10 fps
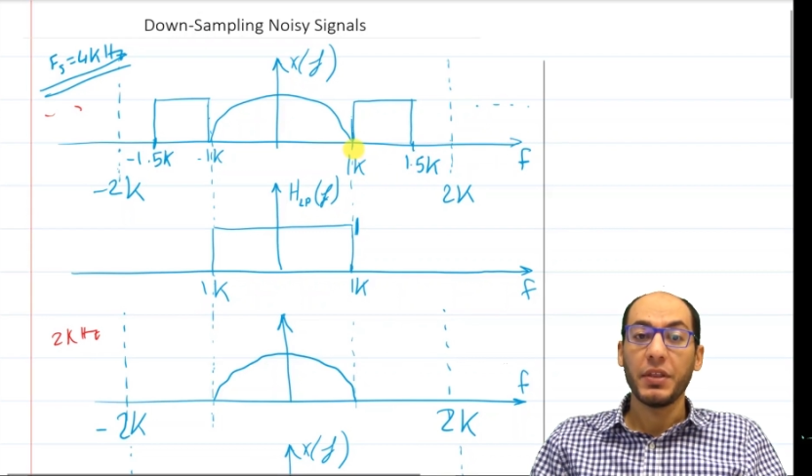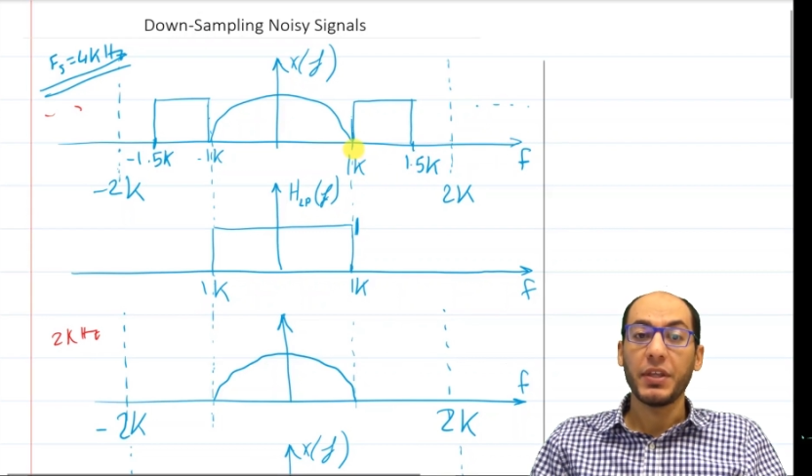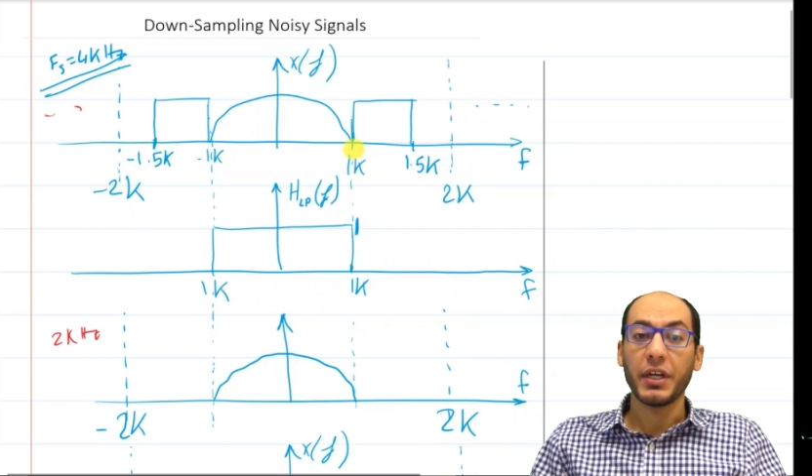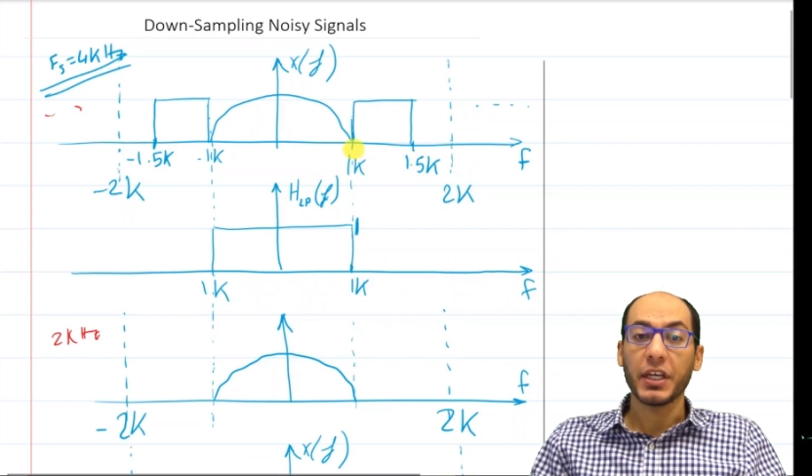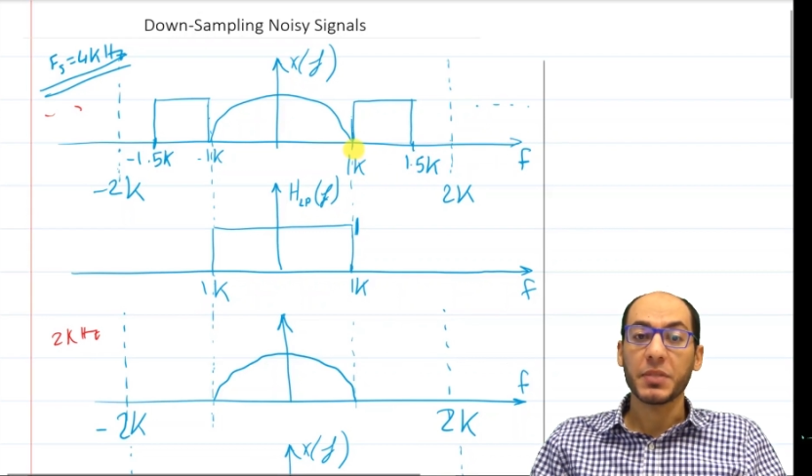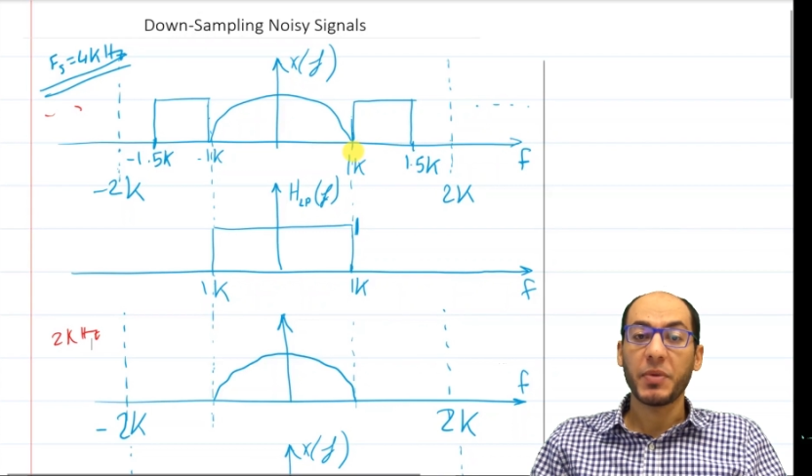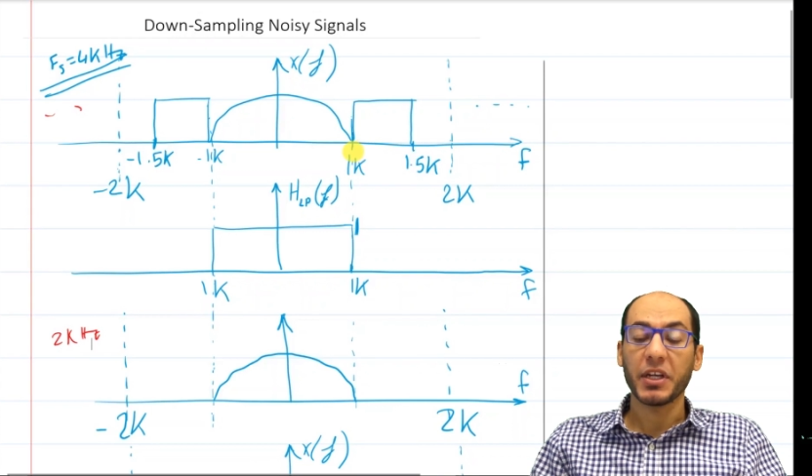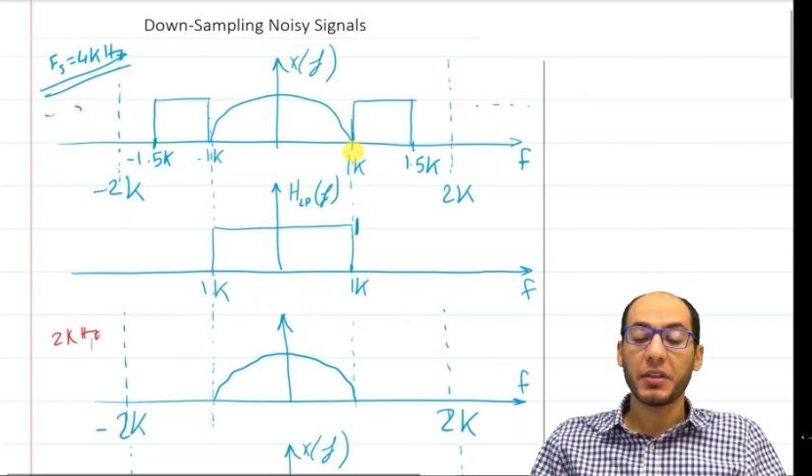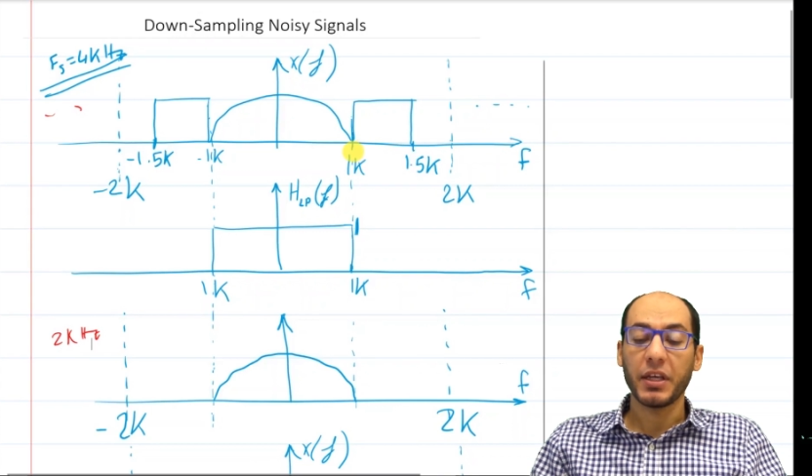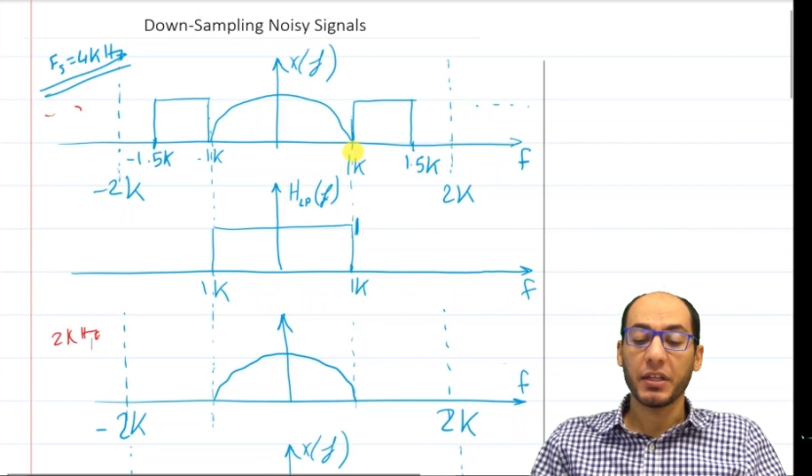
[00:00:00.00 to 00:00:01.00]
then I
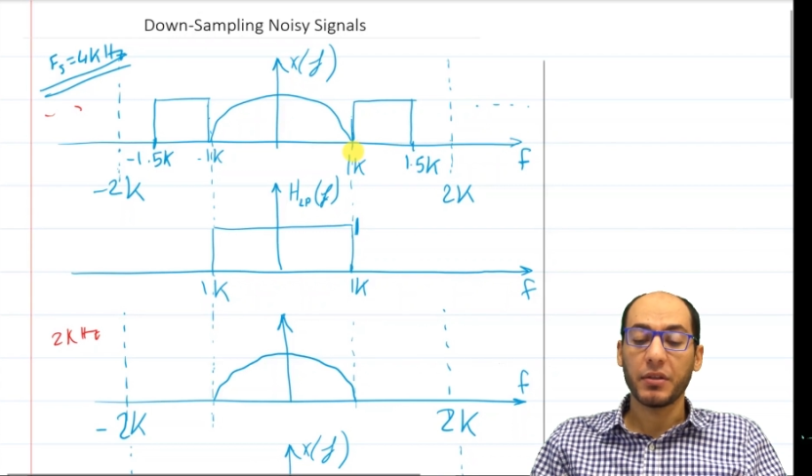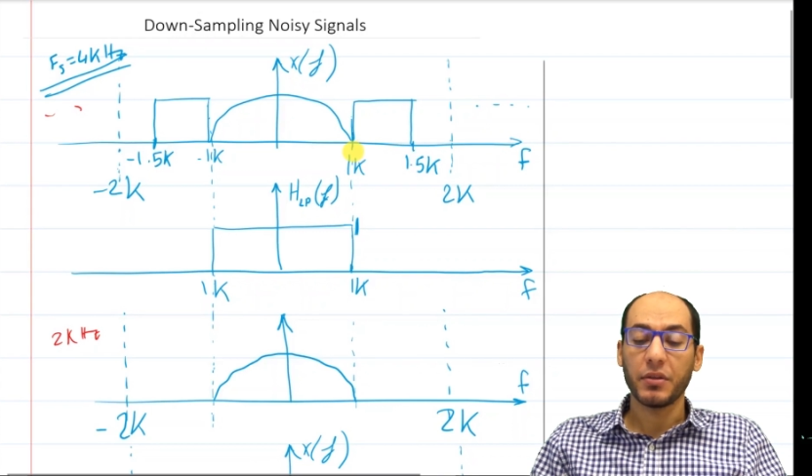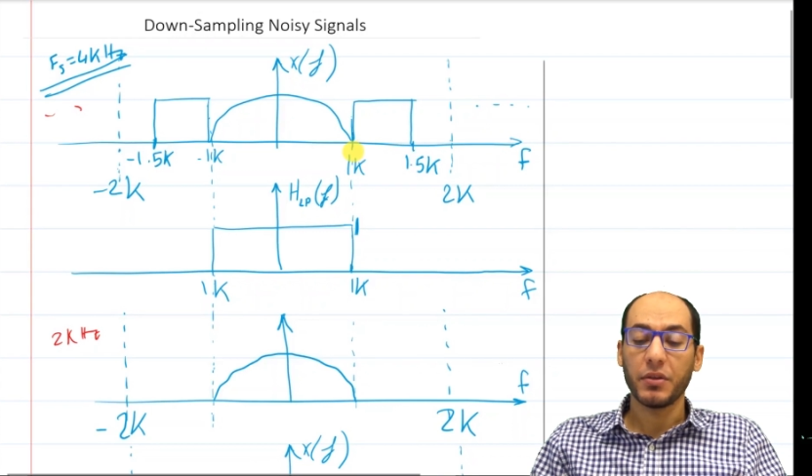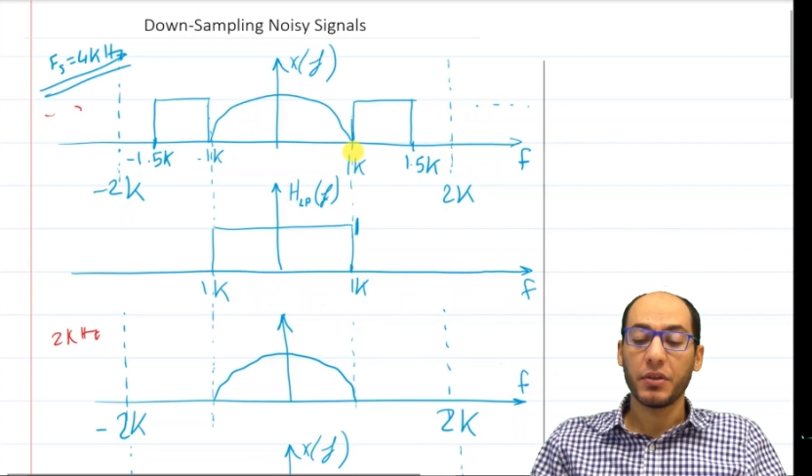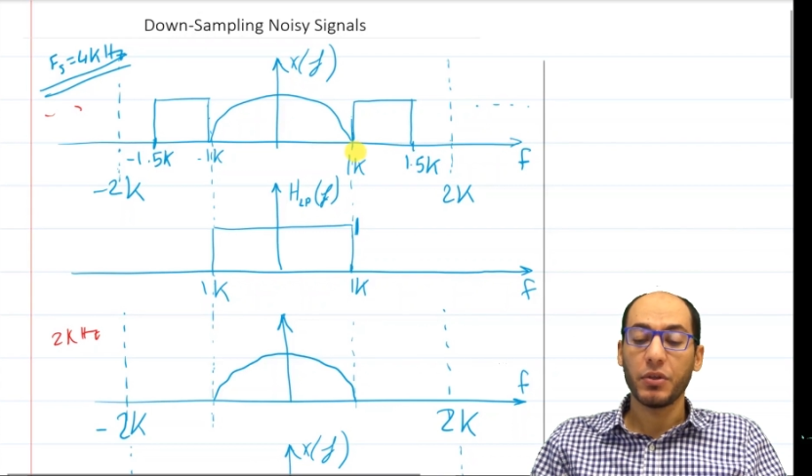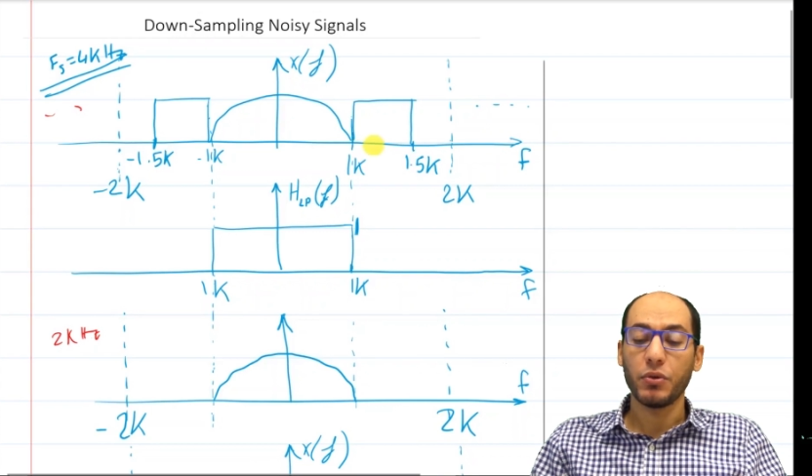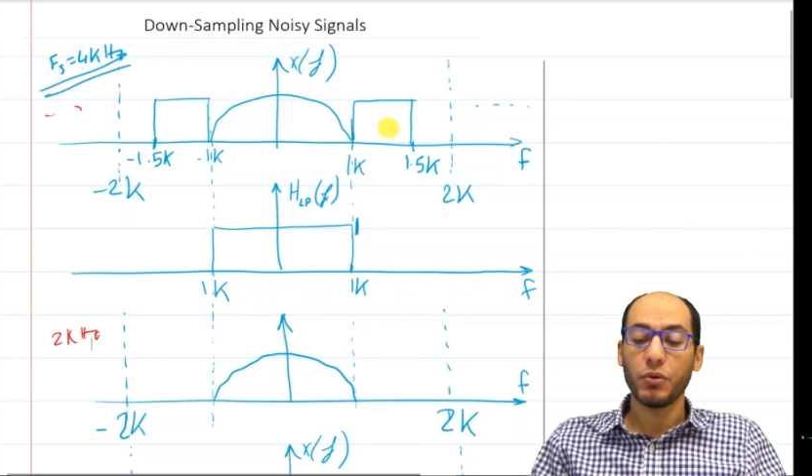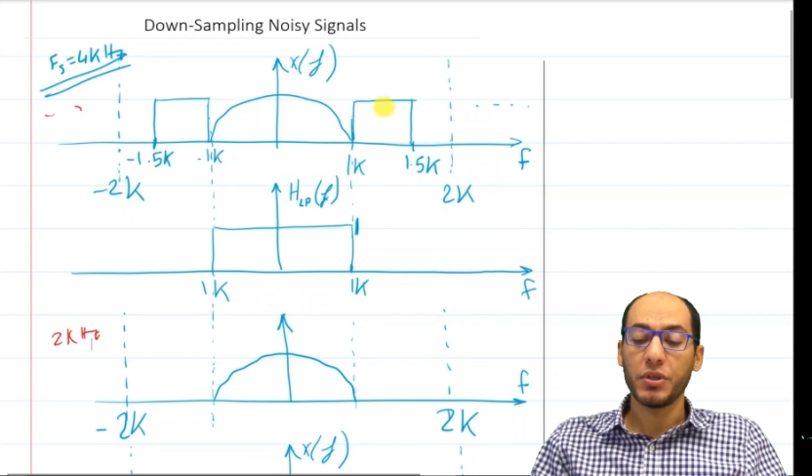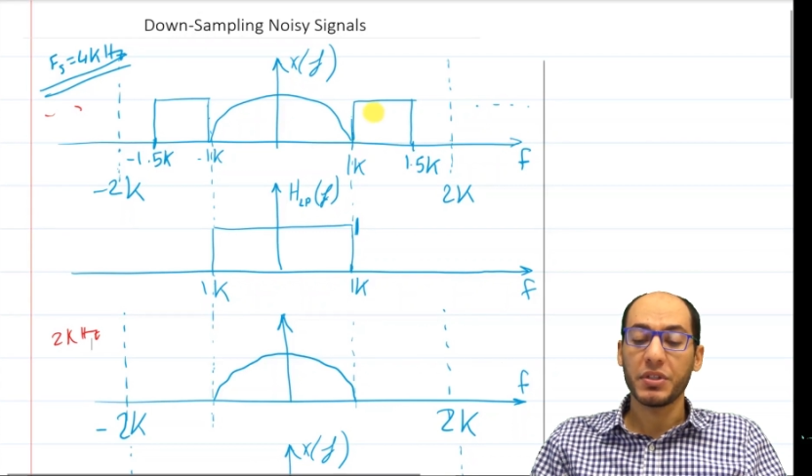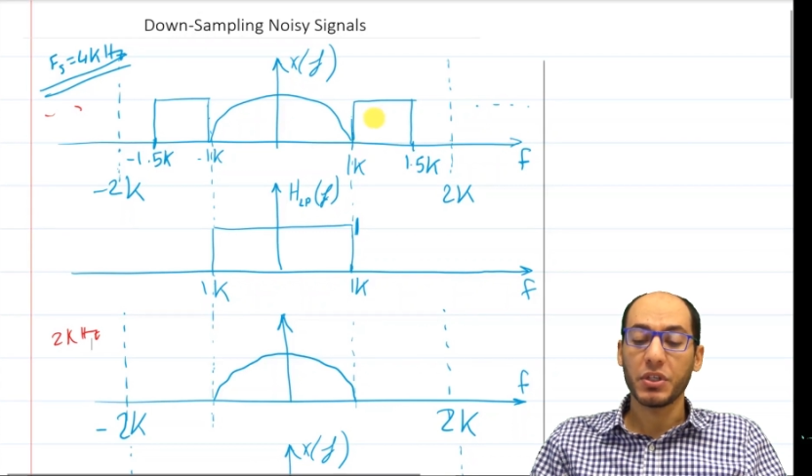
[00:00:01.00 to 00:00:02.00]
expect that the
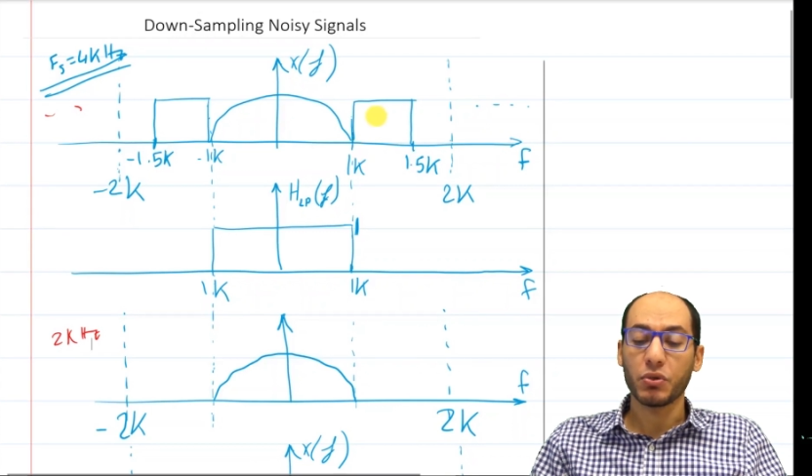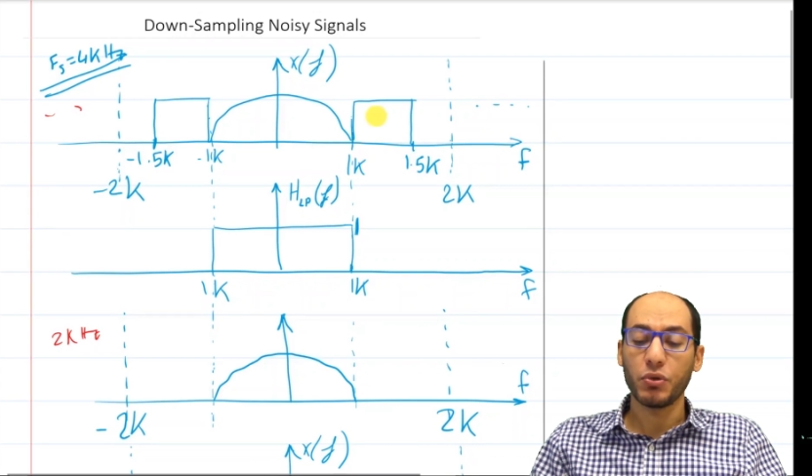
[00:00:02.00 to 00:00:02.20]
noise is